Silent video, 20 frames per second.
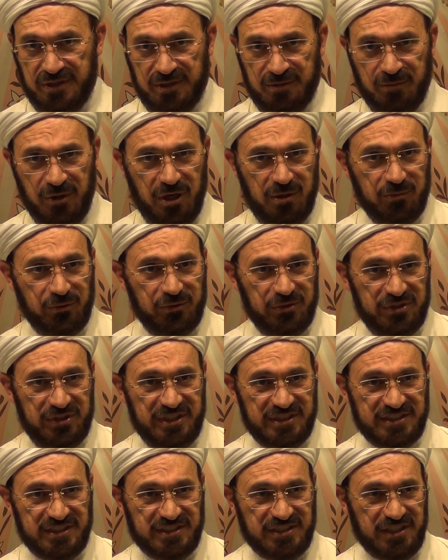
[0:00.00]
Imam
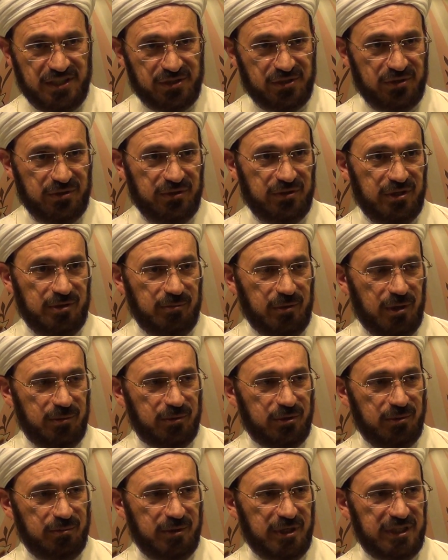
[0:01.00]
Quddus Sirru,
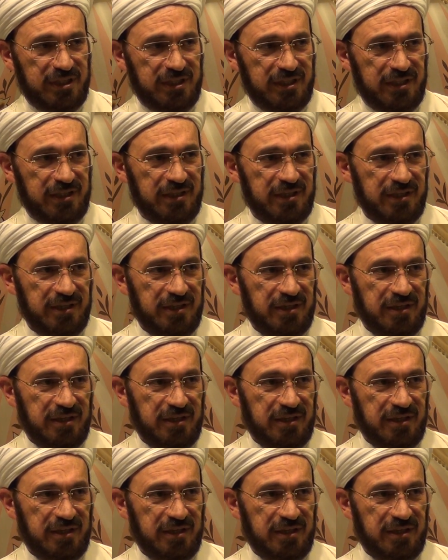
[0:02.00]
Imam Khomeini,